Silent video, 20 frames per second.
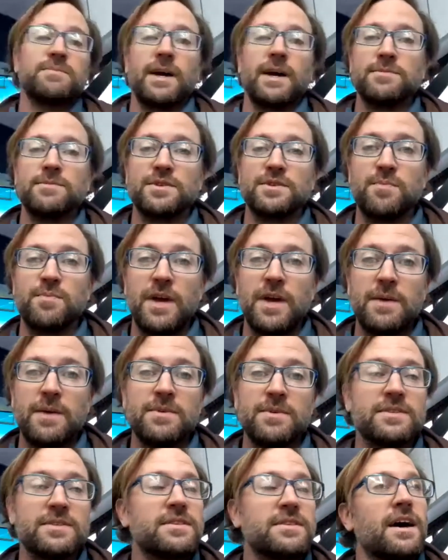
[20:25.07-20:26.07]
there's
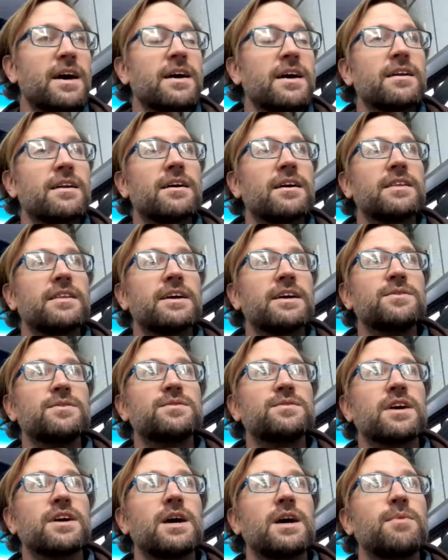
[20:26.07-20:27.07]
babies that that used to
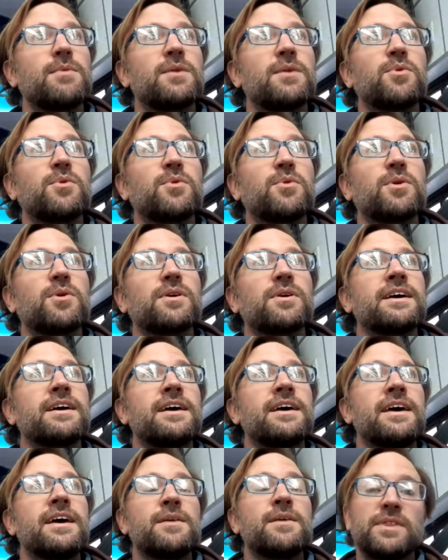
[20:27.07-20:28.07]
come on board.
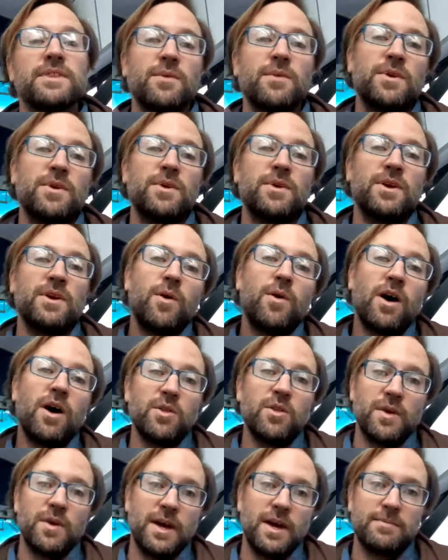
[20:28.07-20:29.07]
Then we go all
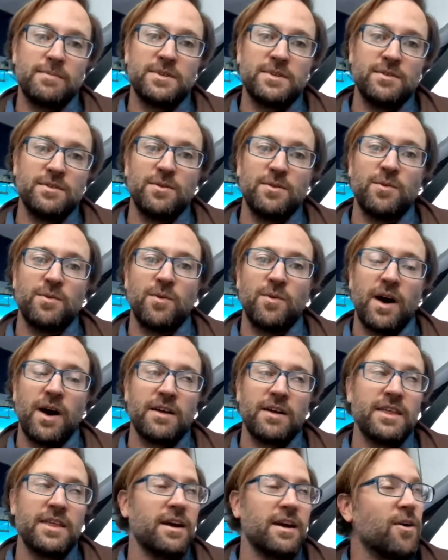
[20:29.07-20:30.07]
the way up to, I
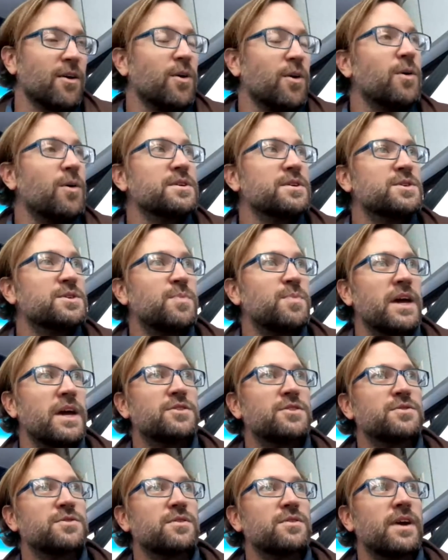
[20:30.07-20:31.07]
think our oldest
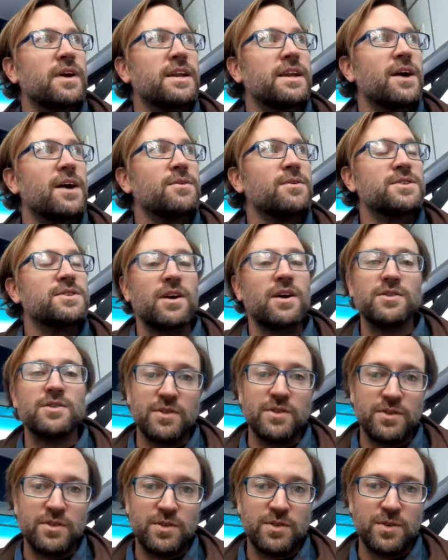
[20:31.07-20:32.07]
patron right now is
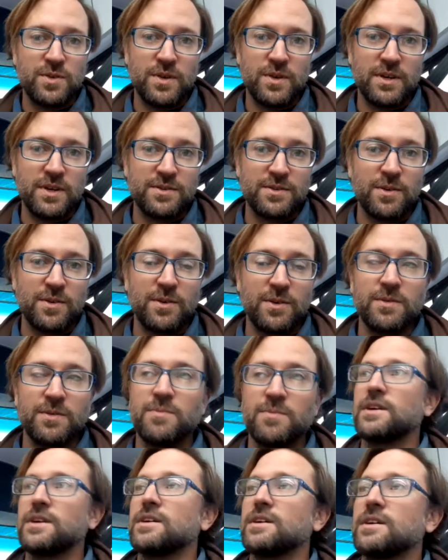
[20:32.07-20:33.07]
102 years old,
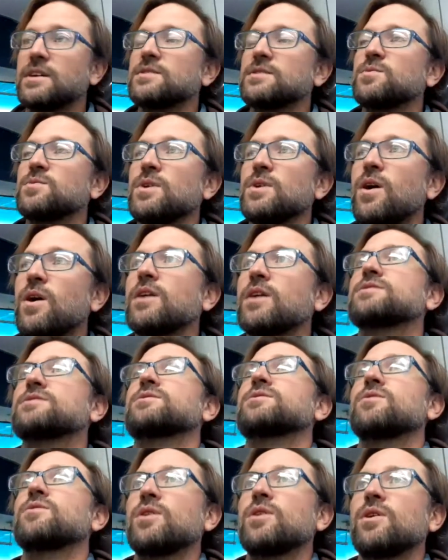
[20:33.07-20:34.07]
because we
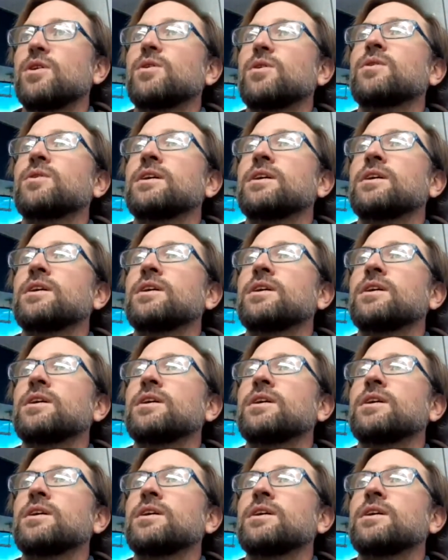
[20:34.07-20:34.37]
also go